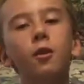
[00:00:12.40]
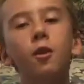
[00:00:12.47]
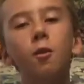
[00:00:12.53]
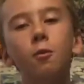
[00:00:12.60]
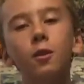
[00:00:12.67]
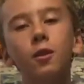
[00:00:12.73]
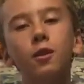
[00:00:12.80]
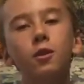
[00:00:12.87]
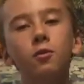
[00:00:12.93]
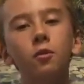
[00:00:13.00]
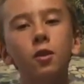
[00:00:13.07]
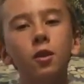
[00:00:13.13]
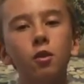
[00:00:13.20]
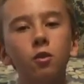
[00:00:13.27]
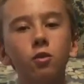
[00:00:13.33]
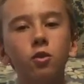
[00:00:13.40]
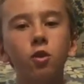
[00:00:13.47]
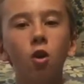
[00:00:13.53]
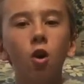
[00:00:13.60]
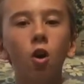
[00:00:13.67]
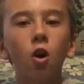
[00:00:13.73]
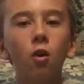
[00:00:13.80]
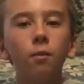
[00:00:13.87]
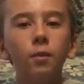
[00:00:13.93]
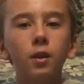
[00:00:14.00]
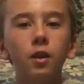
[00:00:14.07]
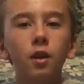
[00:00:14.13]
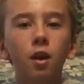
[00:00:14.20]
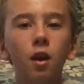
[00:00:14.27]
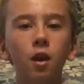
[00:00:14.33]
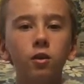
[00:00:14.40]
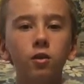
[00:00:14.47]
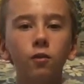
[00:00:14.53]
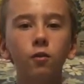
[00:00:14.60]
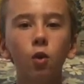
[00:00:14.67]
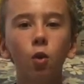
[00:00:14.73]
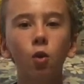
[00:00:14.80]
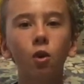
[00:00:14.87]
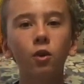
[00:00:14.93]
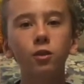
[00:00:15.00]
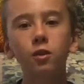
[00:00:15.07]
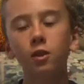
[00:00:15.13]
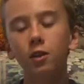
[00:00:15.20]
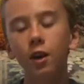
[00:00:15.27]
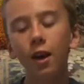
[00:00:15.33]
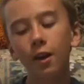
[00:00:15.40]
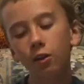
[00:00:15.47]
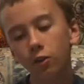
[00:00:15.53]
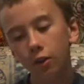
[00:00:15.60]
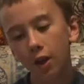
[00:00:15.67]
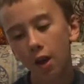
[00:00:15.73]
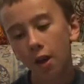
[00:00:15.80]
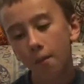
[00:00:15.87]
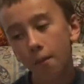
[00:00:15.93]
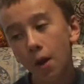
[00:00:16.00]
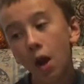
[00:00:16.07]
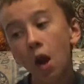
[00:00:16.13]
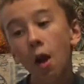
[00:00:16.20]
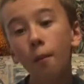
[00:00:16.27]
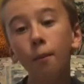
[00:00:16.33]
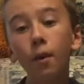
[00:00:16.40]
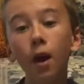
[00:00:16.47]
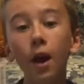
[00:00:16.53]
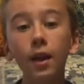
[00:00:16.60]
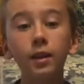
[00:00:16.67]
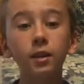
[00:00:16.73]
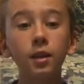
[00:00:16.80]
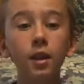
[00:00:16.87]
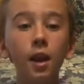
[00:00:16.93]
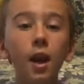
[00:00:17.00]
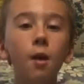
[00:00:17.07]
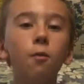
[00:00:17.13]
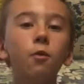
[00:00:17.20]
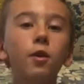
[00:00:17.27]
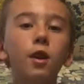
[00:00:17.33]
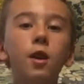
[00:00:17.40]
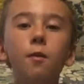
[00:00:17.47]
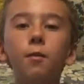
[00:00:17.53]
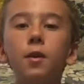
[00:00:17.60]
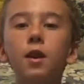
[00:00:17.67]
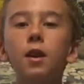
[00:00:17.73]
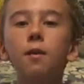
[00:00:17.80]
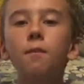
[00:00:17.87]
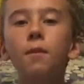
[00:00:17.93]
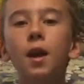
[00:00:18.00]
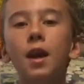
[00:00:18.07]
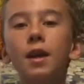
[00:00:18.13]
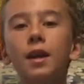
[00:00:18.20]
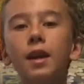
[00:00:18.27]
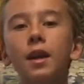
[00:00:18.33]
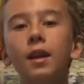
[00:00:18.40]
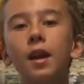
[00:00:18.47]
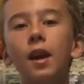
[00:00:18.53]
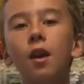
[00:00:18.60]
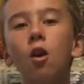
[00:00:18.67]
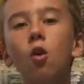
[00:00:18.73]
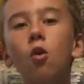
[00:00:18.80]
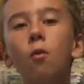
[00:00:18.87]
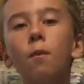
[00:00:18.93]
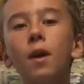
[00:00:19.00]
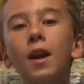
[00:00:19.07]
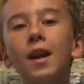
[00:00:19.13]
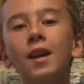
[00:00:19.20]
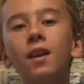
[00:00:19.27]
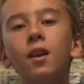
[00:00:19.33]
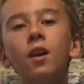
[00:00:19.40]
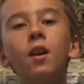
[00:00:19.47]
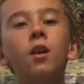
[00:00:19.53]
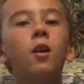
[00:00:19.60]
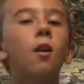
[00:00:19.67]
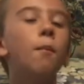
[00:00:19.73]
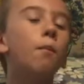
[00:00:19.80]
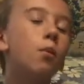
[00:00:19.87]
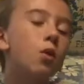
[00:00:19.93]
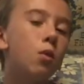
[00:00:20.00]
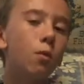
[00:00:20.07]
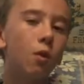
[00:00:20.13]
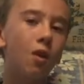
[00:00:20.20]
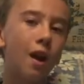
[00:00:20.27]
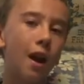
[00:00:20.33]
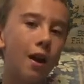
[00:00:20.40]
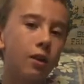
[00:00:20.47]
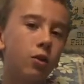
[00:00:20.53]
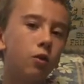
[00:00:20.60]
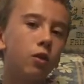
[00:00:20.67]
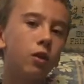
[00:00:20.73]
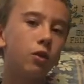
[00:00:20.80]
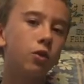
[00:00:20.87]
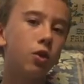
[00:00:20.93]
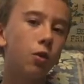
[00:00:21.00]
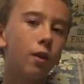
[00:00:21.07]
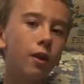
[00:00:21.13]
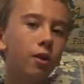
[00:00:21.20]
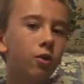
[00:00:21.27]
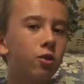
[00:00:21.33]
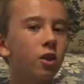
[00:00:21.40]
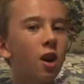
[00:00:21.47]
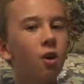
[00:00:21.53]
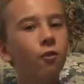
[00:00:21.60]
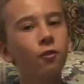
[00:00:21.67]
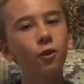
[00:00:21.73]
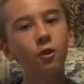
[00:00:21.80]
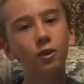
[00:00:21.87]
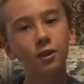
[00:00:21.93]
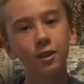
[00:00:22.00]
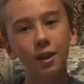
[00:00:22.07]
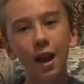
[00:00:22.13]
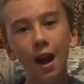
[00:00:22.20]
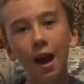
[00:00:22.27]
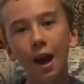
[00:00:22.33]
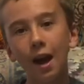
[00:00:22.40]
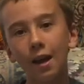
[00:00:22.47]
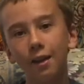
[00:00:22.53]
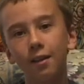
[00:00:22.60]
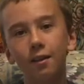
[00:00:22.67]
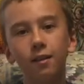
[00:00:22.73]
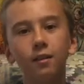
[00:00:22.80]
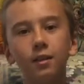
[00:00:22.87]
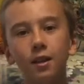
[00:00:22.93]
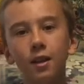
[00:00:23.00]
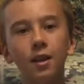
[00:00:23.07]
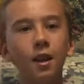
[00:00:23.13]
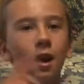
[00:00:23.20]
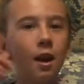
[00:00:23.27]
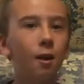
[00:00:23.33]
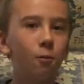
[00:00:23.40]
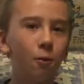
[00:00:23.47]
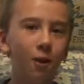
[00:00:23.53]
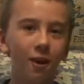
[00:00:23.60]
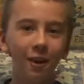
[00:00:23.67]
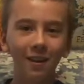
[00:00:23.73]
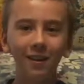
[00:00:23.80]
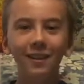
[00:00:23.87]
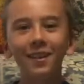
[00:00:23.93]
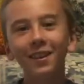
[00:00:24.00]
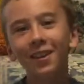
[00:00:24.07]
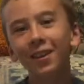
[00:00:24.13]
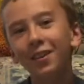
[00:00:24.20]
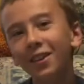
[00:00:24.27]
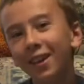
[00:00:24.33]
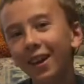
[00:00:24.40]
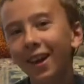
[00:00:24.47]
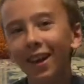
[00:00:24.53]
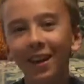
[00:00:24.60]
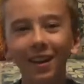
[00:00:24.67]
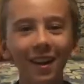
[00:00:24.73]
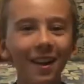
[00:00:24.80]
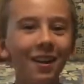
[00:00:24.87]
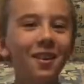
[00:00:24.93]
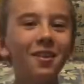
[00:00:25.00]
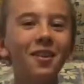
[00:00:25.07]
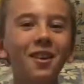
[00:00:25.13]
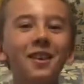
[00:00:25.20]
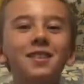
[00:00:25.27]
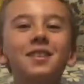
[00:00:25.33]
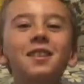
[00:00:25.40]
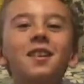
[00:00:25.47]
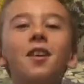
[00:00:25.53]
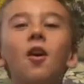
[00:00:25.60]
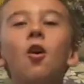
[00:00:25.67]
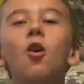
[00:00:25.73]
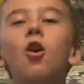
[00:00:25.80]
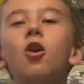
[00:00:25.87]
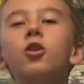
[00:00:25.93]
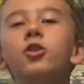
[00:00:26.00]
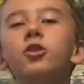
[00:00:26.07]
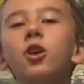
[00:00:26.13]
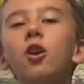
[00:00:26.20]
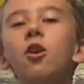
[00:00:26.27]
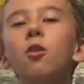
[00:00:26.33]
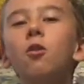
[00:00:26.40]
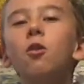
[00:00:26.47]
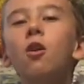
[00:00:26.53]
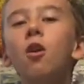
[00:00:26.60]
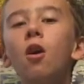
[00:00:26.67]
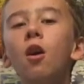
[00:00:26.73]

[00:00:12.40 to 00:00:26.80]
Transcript: know what this video is called because, of course, the title name. But today we're going to be making a homemade boomerang. You can do it yourself or die. D.I.Y. Okay. Anyways, also,